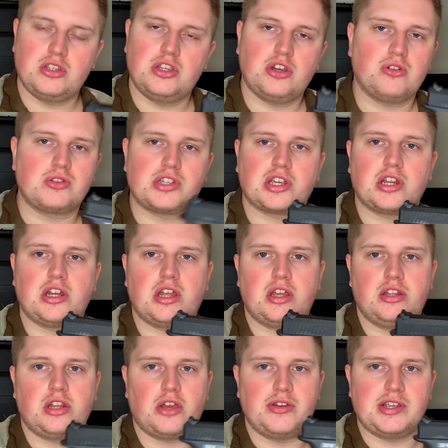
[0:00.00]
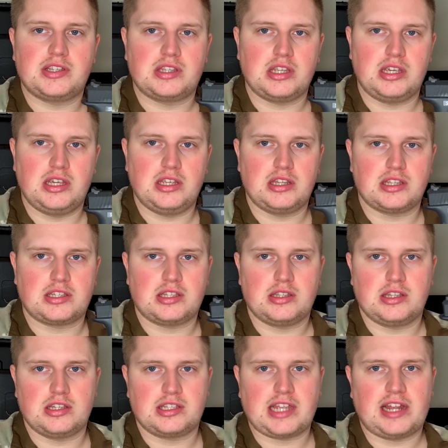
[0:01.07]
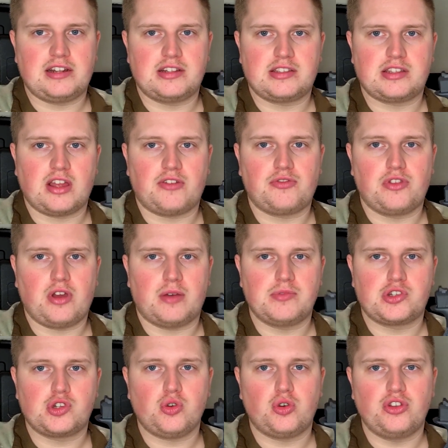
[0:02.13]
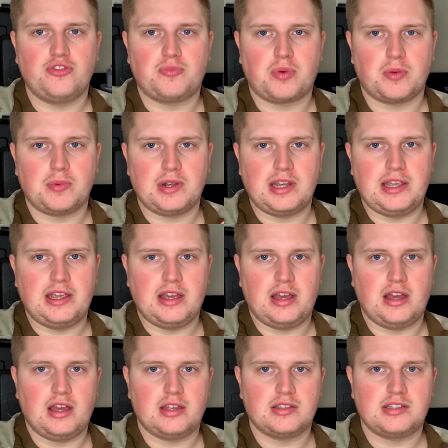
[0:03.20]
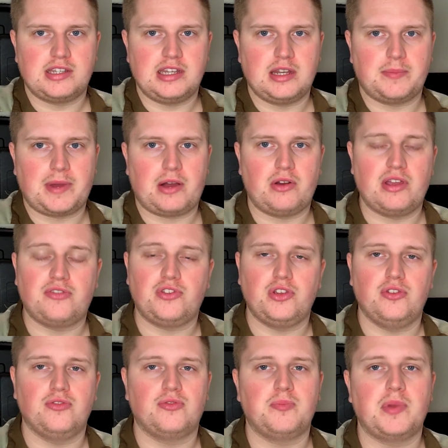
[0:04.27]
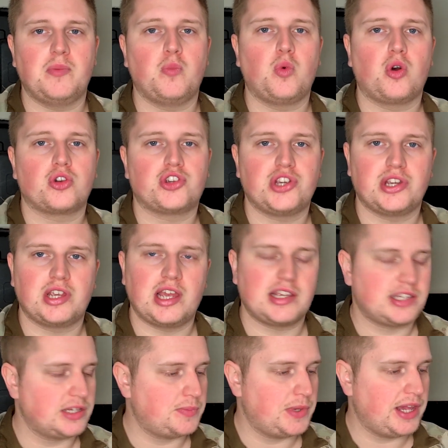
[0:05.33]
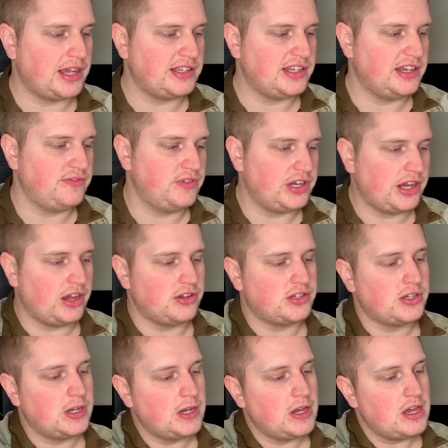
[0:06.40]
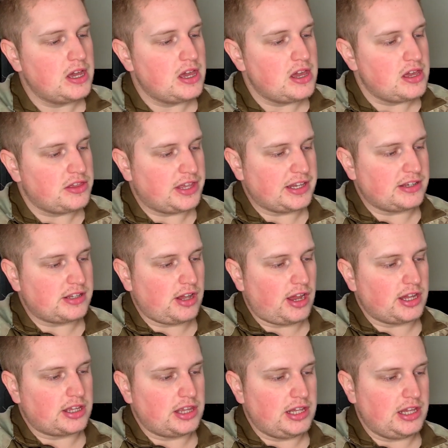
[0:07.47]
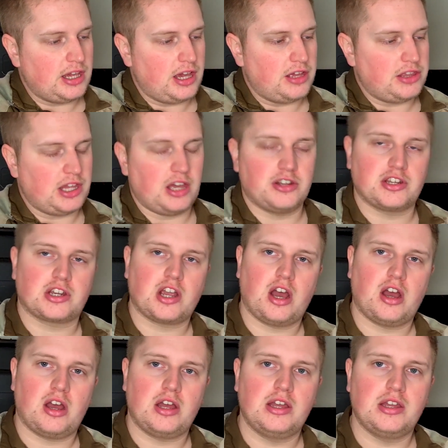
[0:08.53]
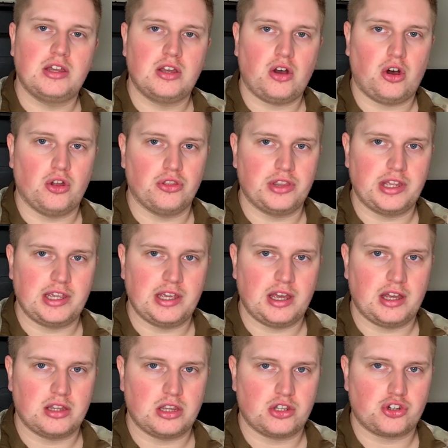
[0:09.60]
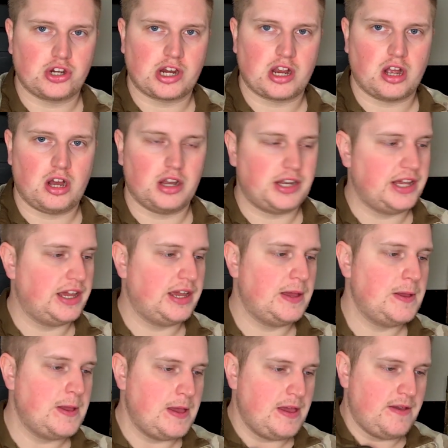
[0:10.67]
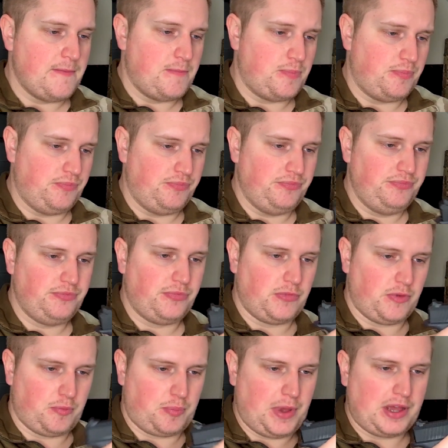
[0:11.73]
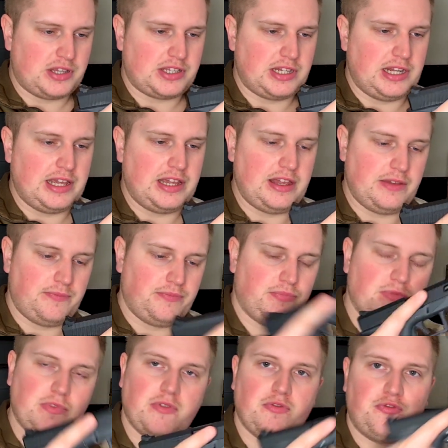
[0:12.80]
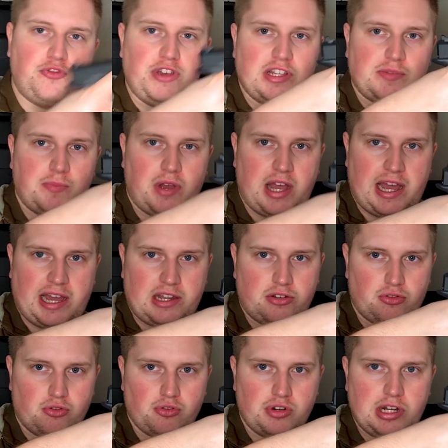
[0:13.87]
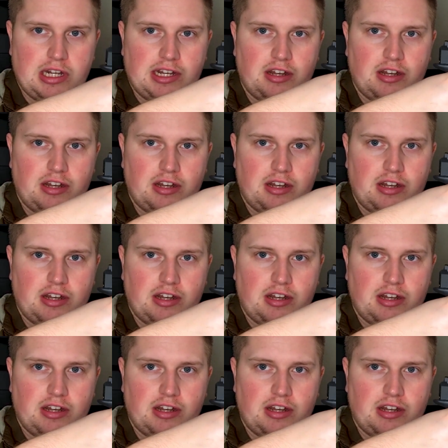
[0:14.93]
You're also going to notice the standard stuff that I'm sure you've probably seen about if you've been watching Ssp18 videos. Things like the undercut on the trigger guard here. Personally, fits my hand really